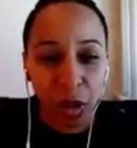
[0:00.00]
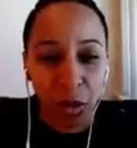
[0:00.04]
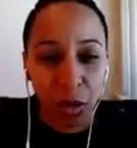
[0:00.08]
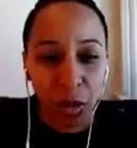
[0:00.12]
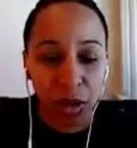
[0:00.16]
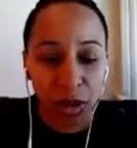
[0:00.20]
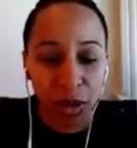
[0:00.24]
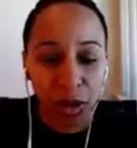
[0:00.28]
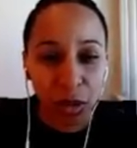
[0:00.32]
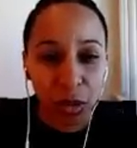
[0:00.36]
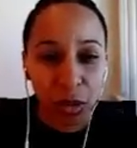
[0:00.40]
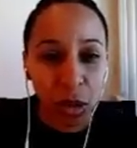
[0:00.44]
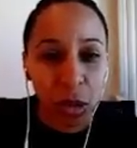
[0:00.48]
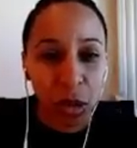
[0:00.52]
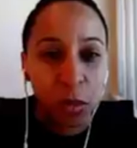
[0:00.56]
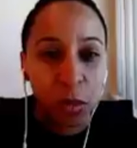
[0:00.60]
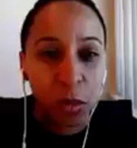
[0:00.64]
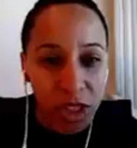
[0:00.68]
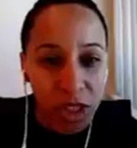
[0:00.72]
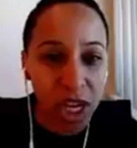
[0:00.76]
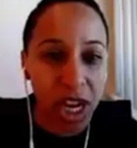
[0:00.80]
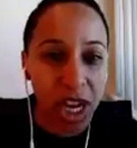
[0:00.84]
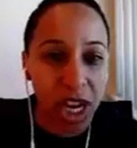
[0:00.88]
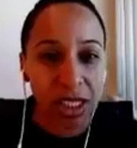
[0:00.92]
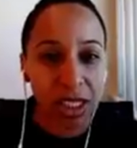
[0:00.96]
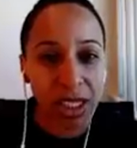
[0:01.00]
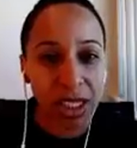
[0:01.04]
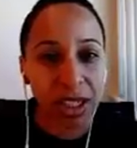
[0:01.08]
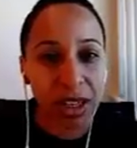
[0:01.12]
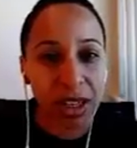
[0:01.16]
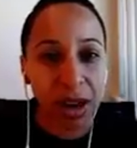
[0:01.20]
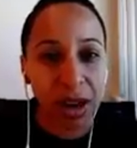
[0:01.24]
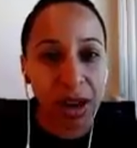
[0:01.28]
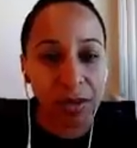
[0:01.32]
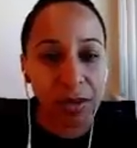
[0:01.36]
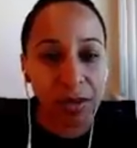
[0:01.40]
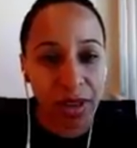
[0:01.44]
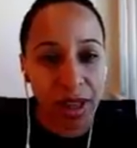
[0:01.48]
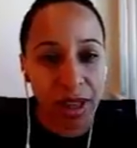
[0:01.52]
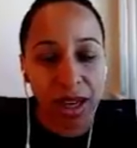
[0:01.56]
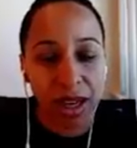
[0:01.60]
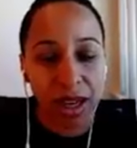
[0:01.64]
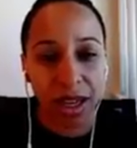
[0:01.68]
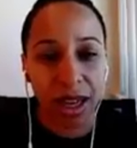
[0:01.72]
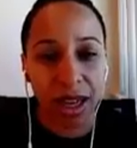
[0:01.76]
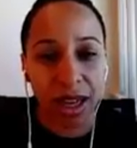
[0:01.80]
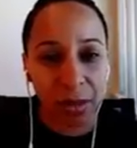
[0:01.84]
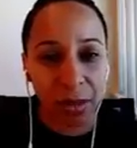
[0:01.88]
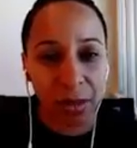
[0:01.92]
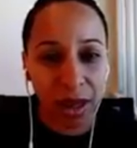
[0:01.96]
with the group and changing it up
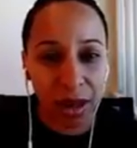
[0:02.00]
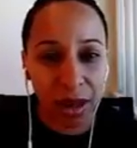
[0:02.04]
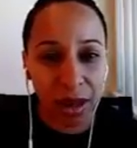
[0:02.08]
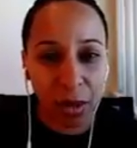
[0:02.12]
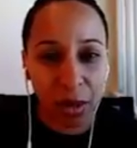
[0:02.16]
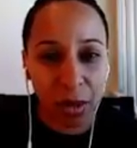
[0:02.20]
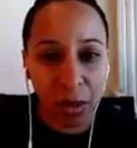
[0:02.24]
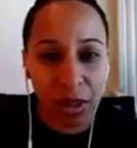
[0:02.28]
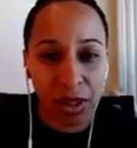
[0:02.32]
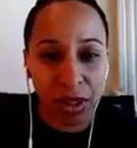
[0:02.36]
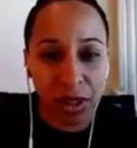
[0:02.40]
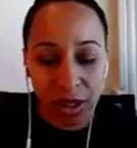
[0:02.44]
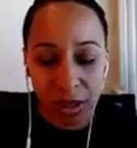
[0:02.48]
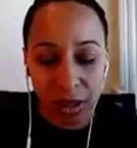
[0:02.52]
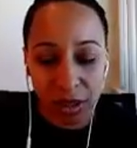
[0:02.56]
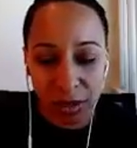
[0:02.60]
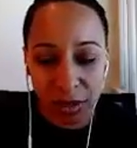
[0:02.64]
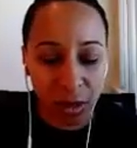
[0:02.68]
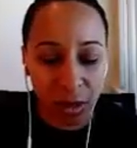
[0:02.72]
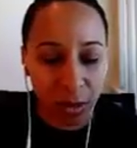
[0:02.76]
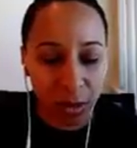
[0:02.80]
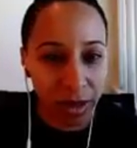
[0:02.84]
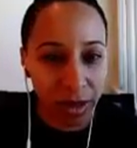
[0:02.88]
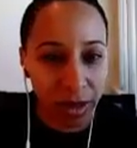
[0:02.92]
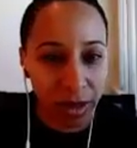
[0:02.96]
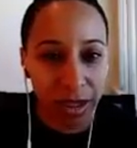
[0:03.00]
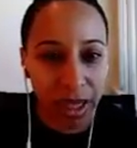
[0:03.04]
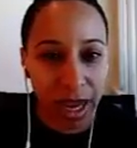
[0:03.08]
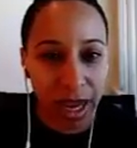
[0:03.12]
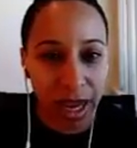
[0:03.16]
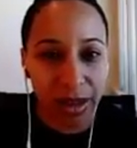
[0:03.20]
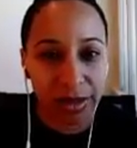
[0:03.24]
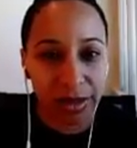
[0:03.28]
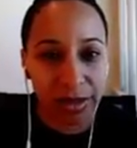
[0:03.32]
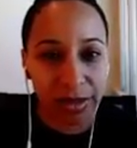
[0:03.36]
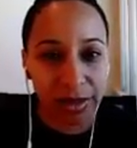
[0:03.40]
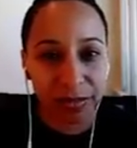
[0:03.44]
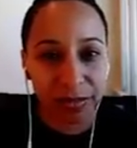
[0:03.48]
for that game? Like, what was different about that?